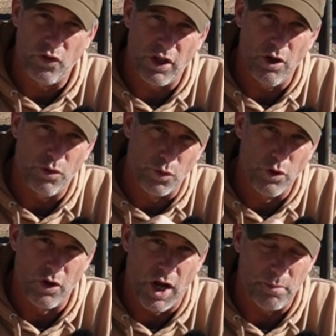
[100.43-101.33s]
that go
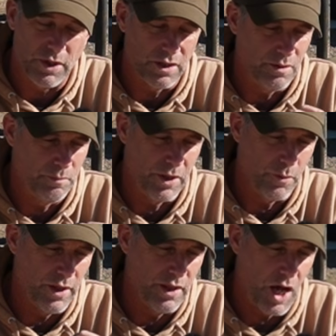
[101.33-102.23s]
through your optic. By
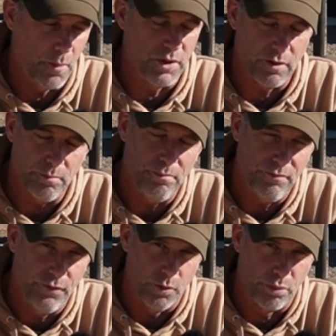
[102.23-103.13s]
the way, the optic
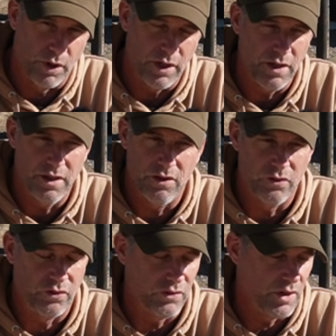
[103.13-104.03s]
footprint
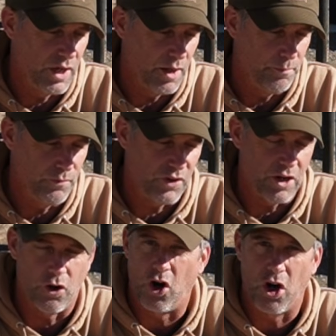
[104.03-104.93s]
is
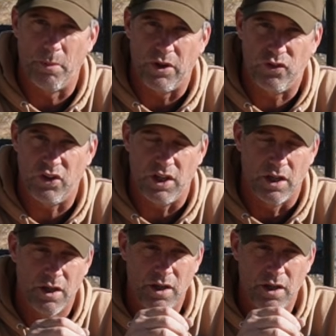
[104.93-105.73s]
standard RMSC.